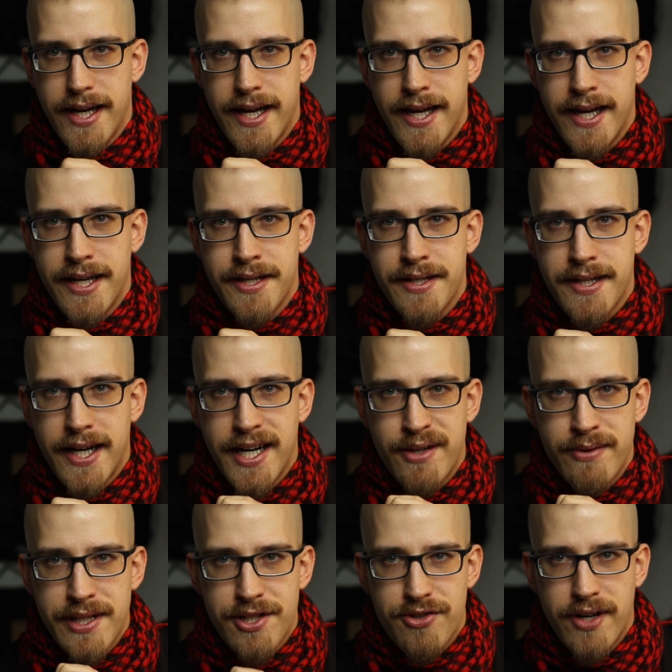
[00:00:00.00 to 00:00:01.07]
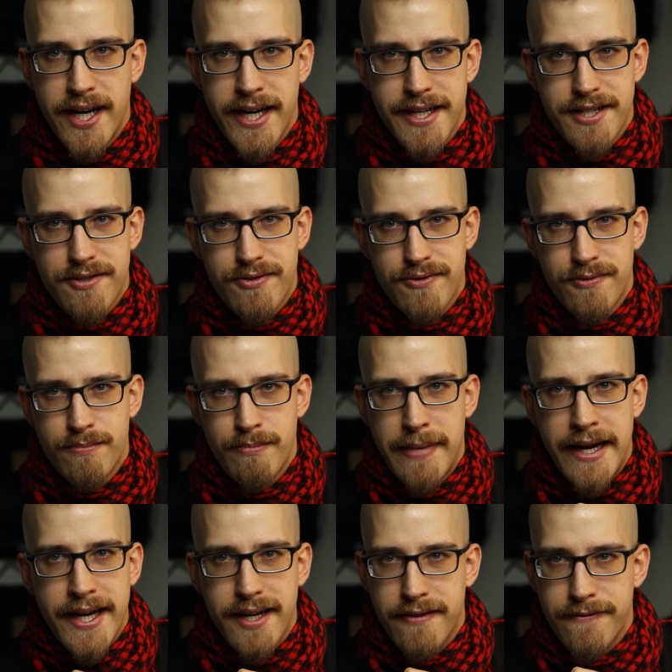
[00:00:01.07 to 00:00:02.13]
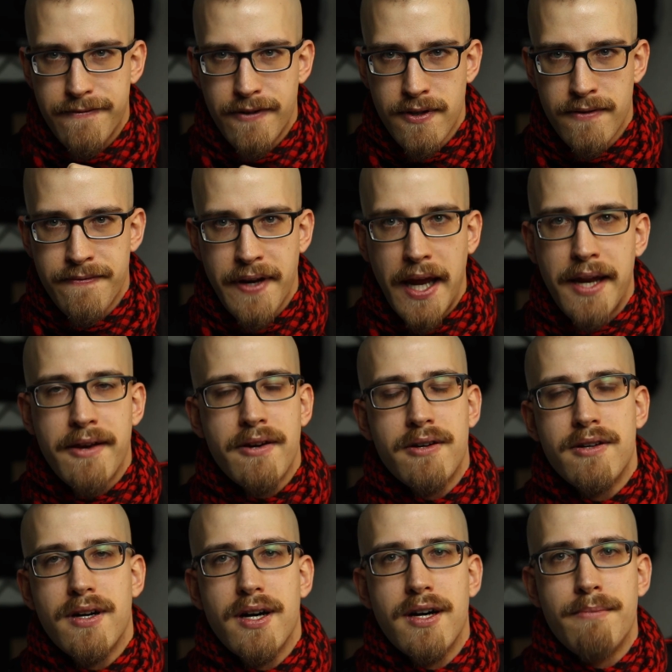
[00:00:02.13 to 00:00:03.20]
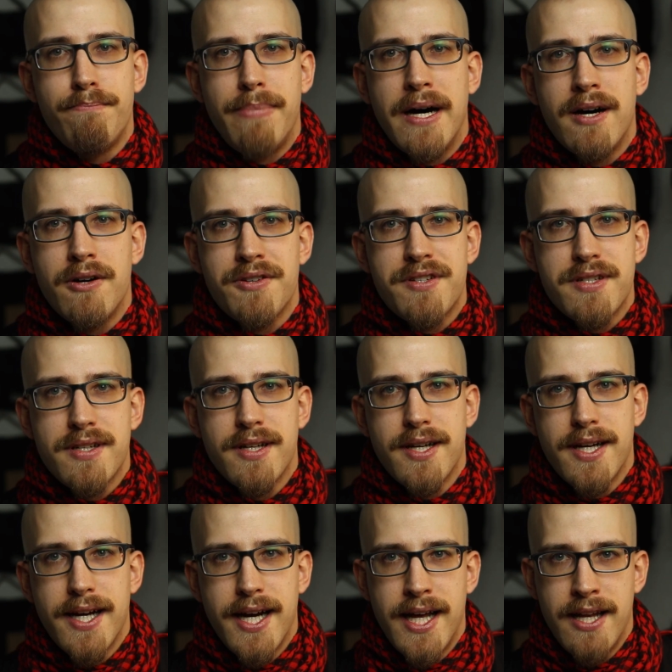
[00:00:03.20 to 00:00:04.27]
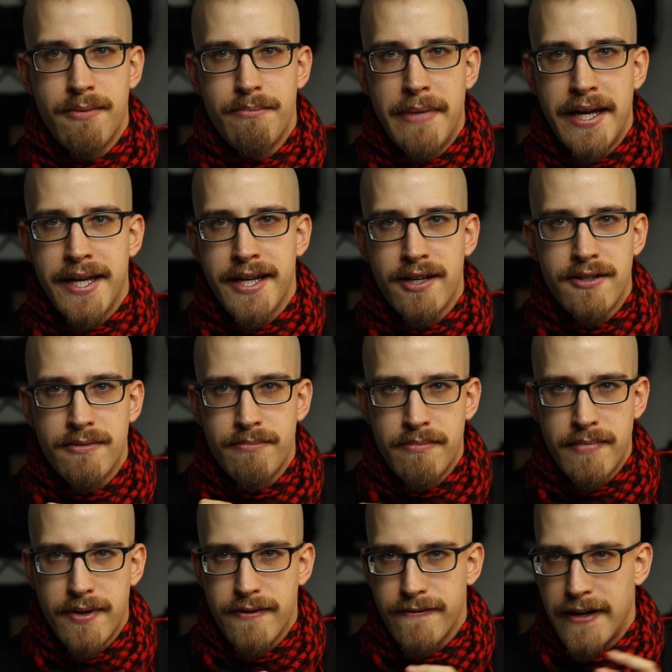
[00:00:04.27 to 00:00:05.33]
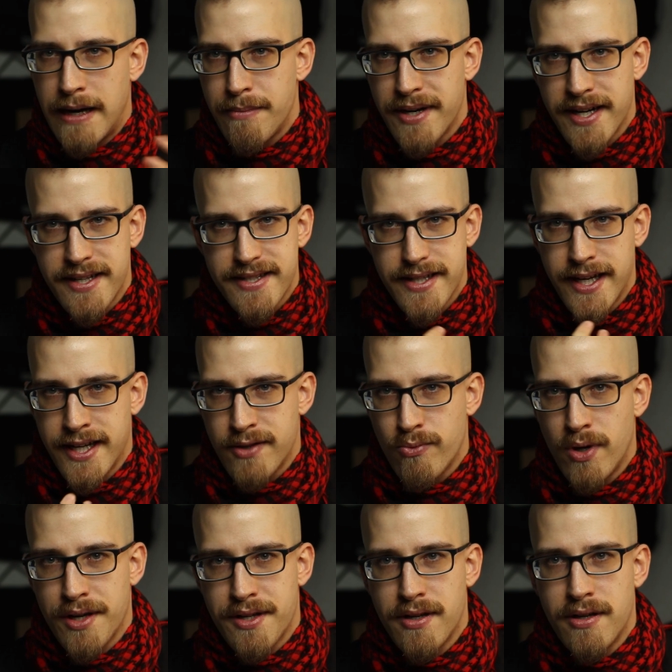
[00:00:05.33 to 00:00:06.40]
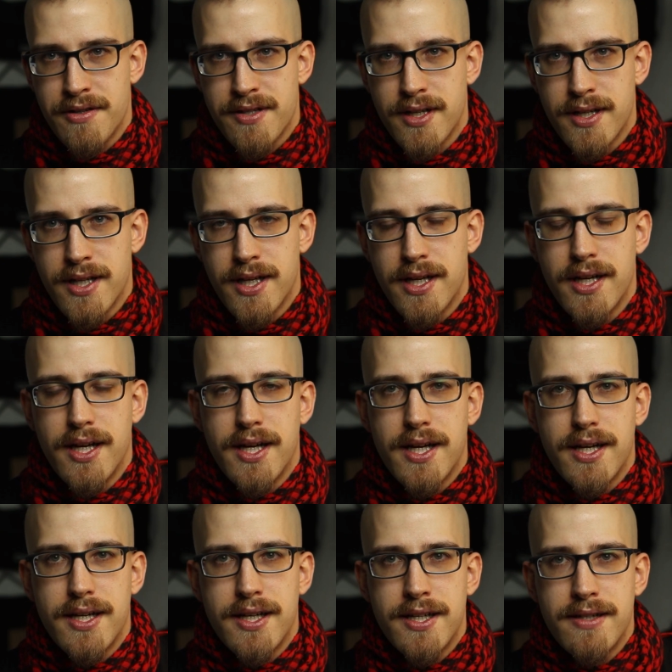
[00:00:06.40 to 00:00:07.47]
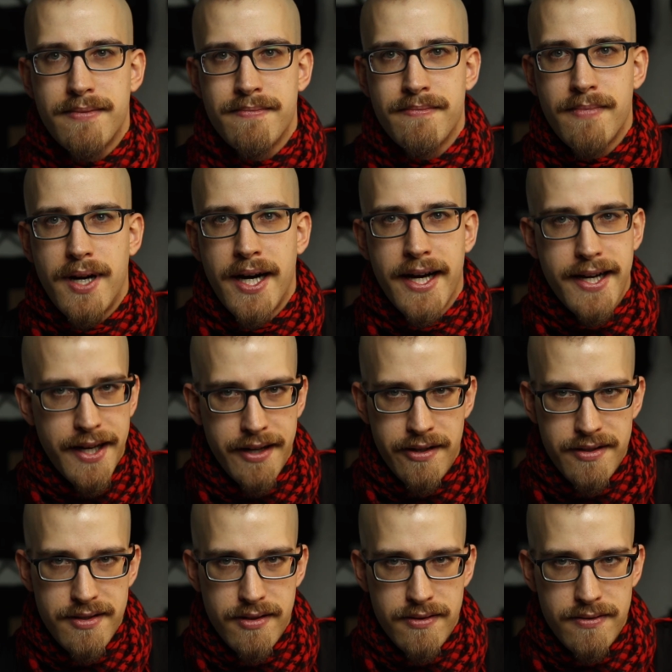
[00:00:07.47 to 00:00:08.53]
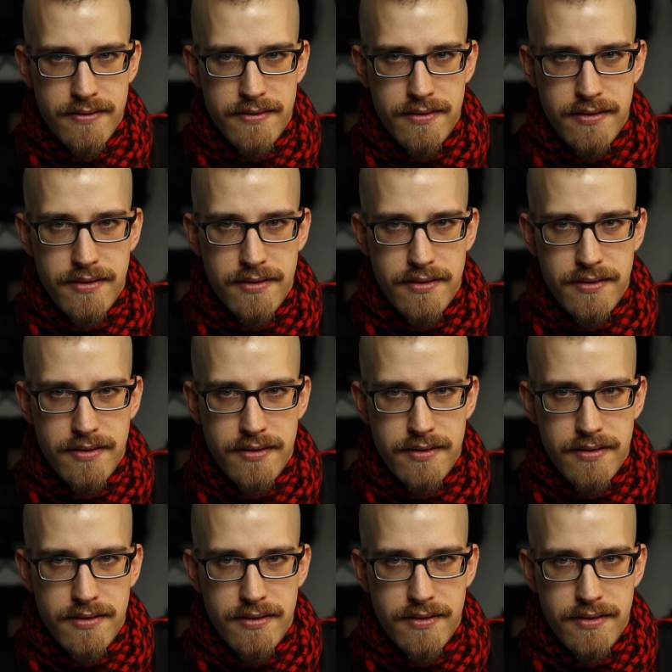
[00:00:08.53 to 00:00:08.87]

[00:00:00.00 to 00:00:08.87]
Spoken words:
and I will try to make a full video about aluminium fabrics and whatnot. I can also